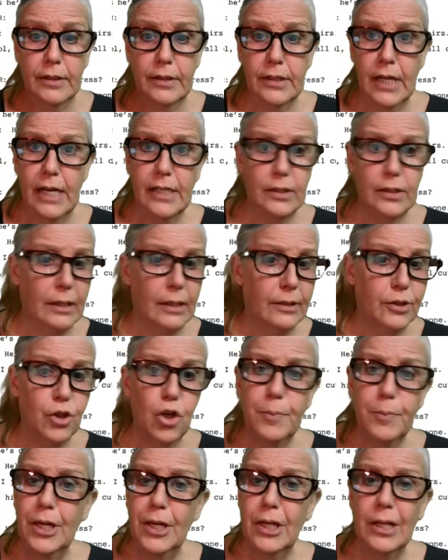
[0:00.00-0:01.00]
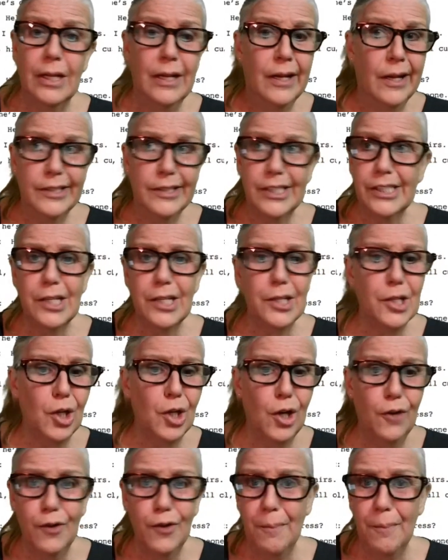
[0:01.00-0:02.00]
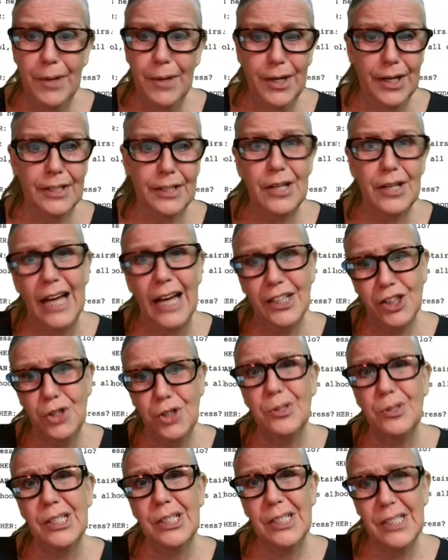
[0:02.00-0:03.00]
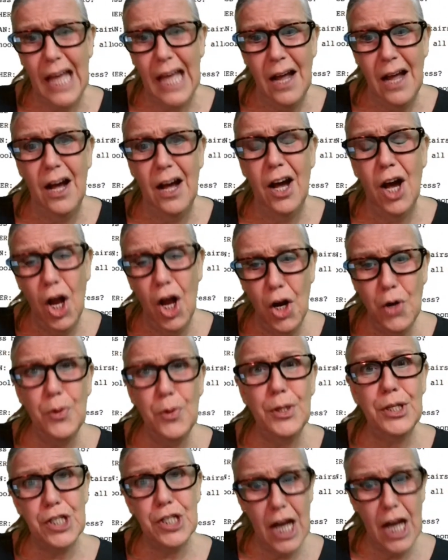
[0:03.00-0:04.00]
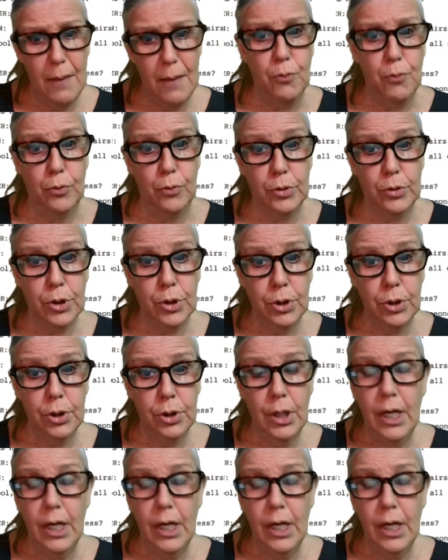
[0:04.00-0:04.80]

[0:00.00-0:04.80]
Takes it took me just a little over a minute to actually do a hundred stab wounds